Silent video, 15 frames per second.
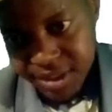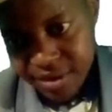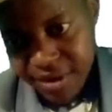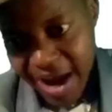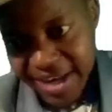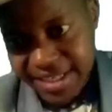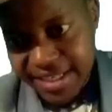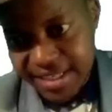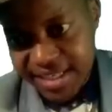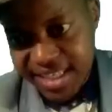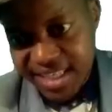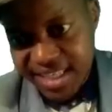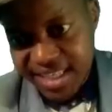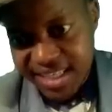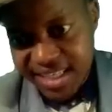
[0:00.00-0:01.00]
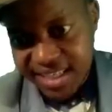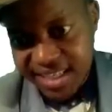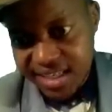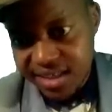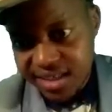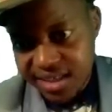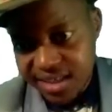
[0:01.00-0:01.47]
Right?
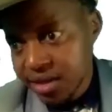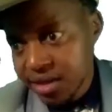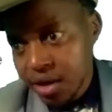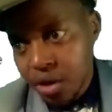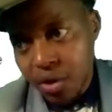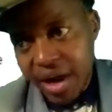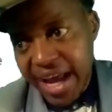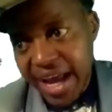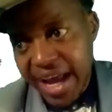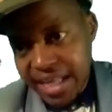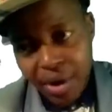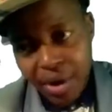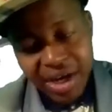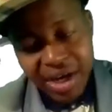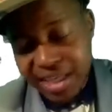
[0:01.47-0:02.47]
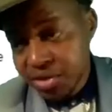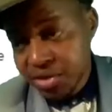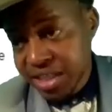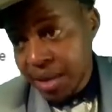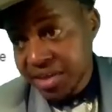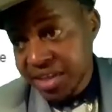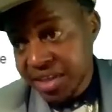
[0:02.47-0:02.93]
Alright, guys, I want to tell you
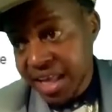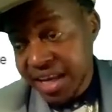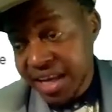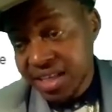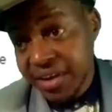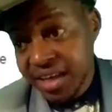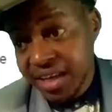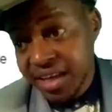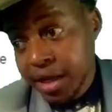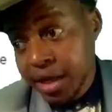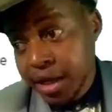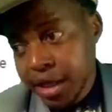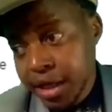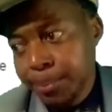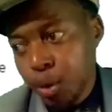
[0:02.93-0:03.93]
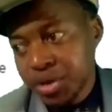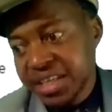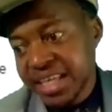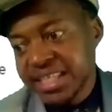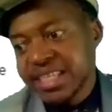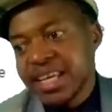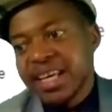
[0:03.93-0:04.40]
something that is very
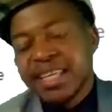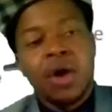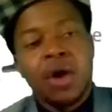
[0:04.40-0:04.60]
important.